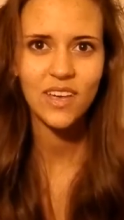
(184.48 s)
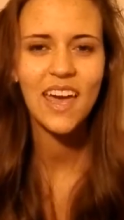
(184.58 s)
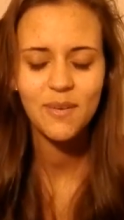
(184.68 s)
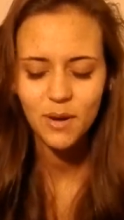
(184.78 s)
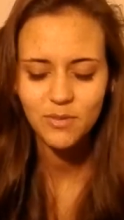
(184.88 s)

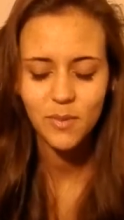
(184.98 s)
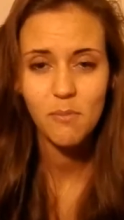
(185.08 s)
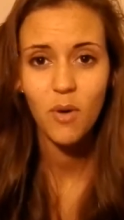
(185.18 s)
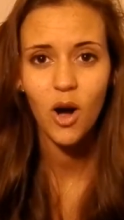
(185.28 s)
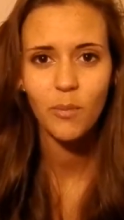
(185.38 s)
came up to my
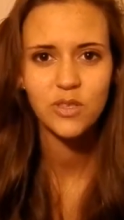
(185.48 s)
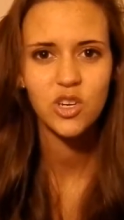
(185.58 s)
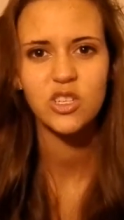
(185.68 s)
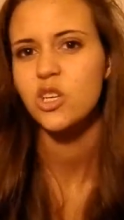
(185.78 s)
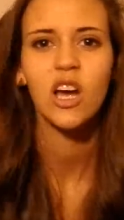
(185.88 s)
mom and
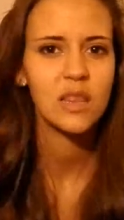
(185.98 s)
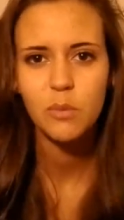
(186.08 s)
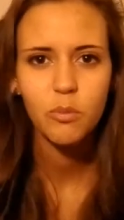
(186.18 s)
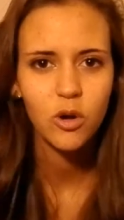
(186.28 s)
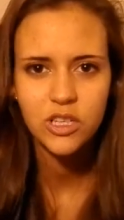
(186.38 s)
starts talking to them
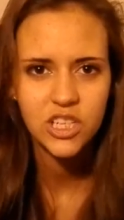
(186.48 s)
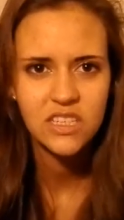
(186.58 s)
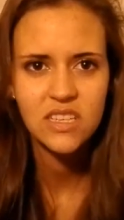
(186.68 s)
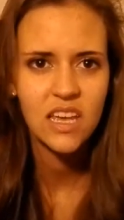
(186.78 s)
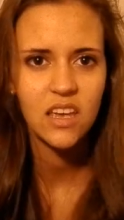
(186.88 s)
in
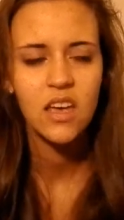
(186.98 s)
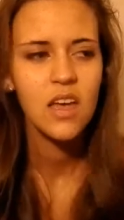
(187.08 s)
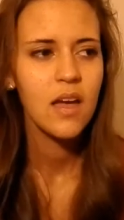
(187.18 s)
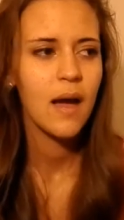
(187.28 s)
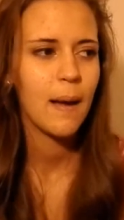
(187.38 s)
Portuguese, like,
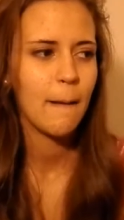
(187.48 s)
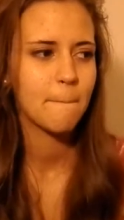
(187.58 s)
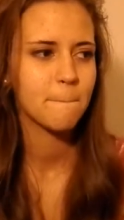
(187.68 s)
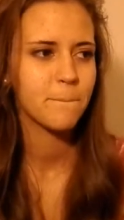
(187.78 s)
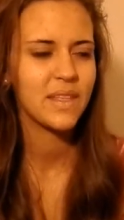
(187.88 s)

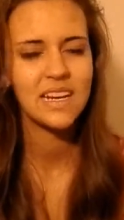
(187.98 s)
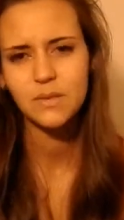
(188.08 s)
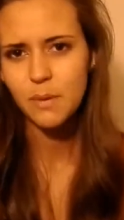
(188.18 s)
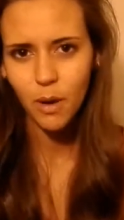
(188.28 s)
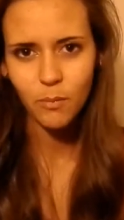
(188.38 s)
um, and asked
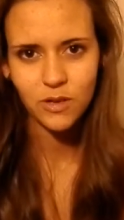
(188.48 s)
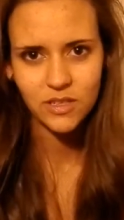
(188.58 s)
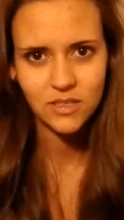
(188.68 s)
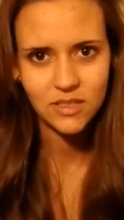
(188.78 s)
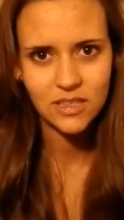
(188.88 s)
my mom what
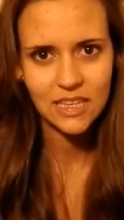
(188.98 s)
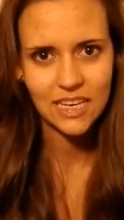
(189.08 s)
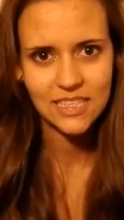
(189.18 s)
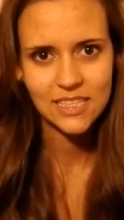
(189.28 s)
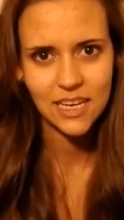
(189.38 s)
they
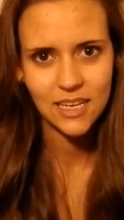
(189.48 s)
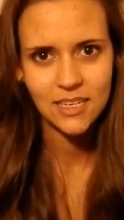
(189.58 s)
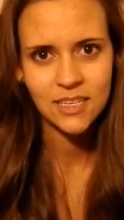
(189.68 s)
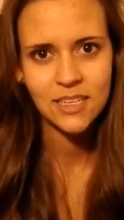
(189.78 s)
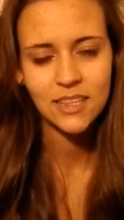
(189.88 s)
had
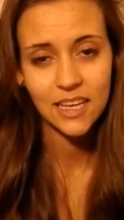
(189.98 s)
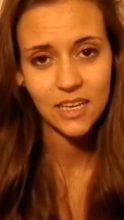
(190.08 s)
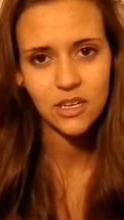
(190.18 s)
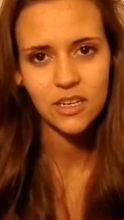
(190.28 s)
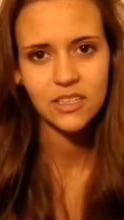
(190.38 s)
said
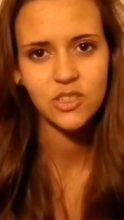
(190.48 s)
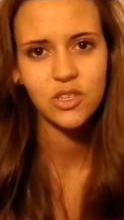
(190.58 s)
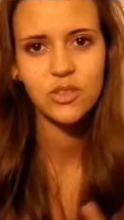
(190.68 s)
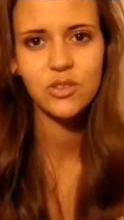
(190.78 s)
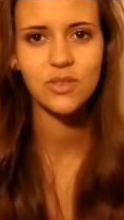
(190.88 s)
later. And so
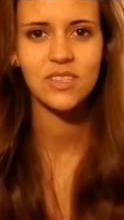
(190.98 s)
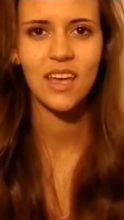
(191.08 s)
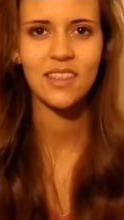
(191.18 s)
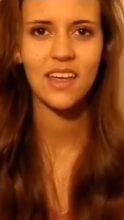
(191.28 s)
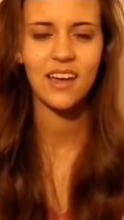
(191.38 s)
she was
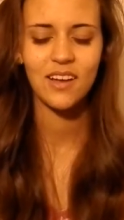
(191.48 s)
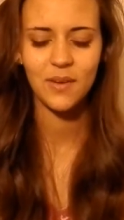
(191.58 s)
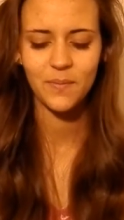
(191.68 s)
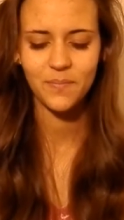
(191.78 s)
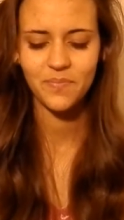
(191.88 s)
saying that
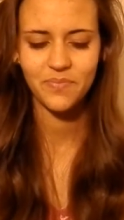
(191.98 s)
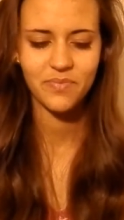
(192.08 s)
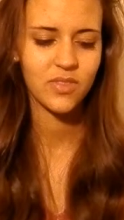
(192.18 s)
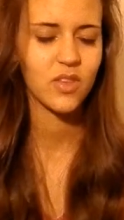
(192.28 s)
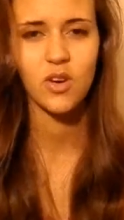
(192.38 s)
um,
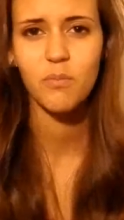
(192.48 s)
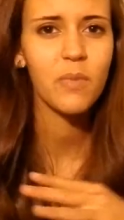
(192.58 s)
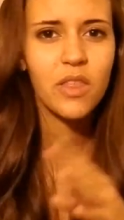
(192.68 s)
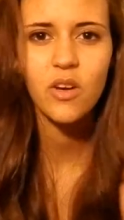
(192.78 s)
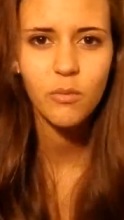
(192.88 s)
their
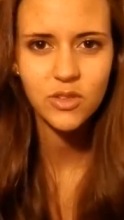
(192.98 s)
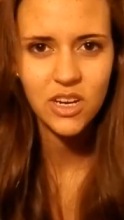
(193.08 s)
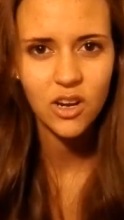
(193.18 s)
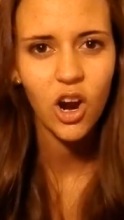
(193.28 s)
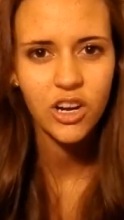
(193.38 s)
mother almost
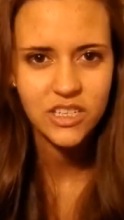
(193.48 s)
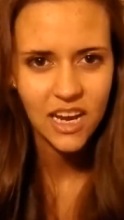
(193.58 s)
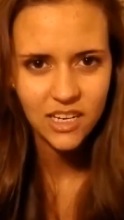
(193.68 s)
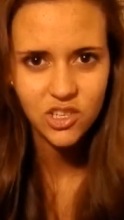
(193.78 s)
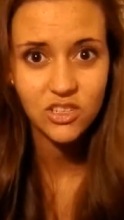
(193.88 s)
had a heart
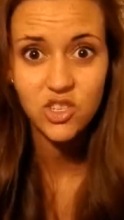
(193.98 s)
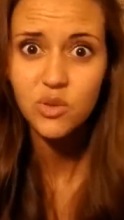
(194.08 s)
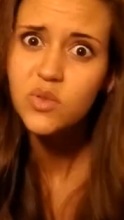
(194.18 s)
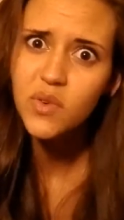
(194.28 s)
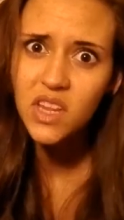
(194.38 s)
attack because she
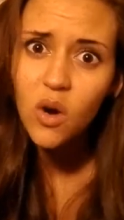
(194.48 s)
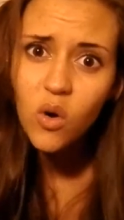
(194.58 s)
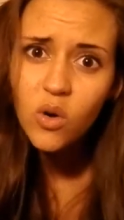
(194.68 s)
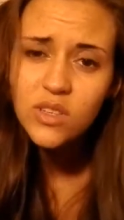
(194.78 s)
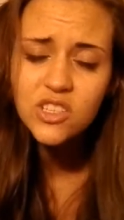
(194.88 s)
was really
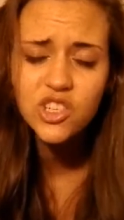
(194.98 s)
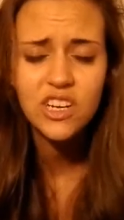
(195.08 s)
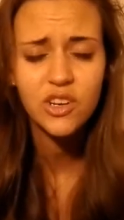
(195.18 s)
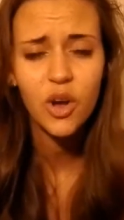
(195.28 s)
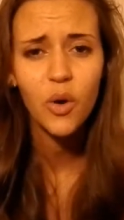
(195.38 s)
old and she
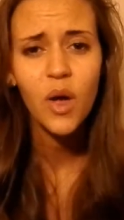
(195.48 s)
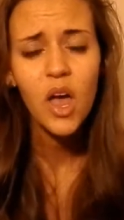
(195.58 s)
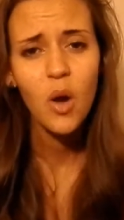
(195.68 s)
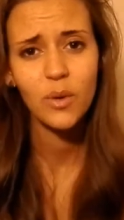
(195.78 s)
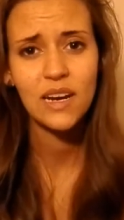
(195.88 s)
didn't know
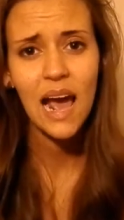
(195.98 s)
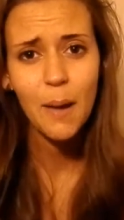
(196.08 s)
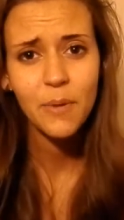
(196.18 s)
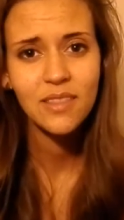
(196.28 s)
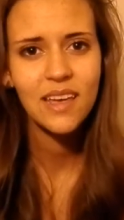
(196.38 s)
what had
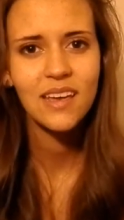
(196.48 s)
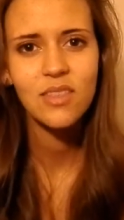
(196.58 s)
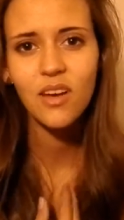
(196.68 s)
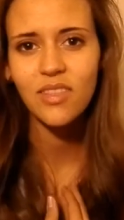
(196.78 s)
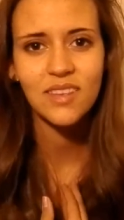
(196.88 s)
happened. They
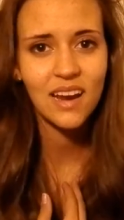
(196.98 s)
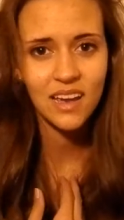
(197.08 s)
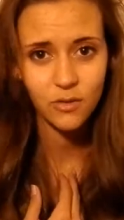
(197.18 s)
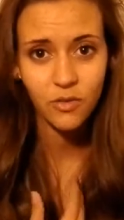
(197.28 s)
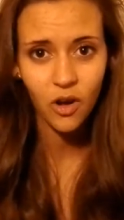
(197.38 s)
thought that I
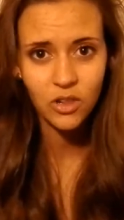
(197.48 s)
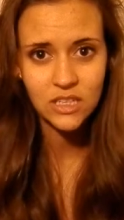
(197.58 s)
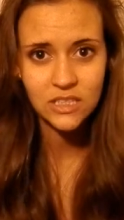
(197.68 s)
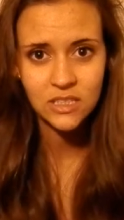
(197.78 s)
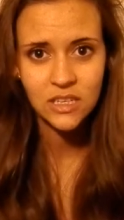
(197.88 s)
had
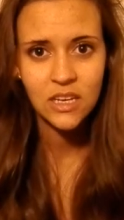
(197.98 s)
fallen